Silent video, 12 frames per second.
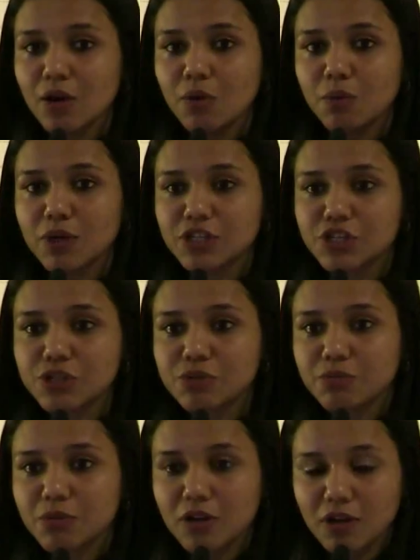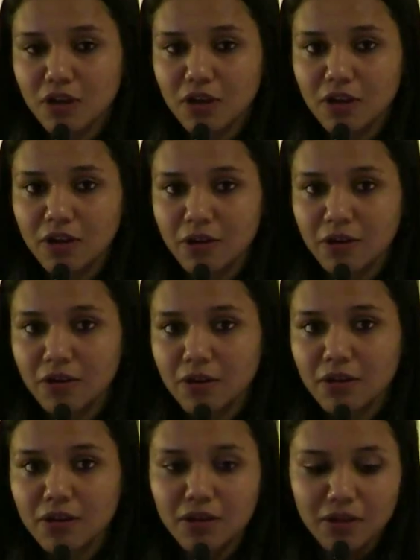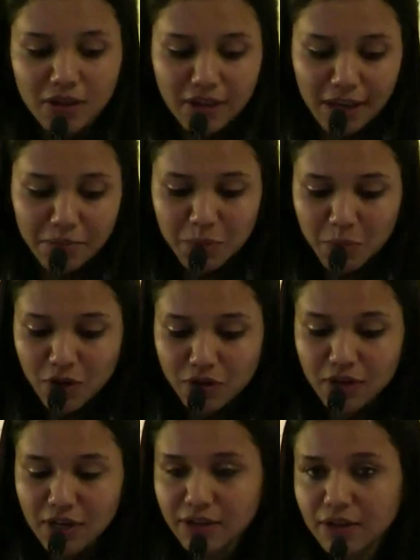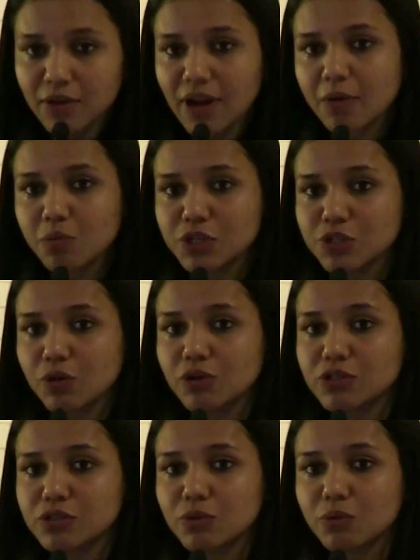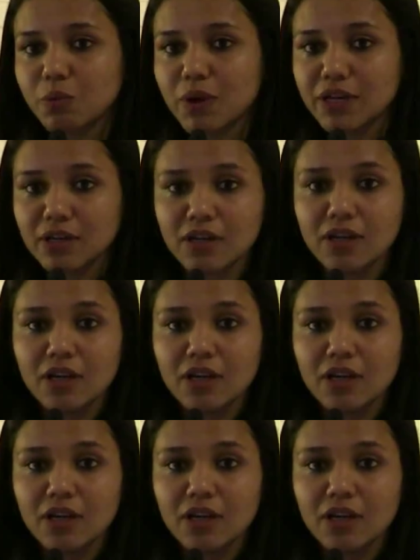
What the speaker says: which can be modulated and which also, when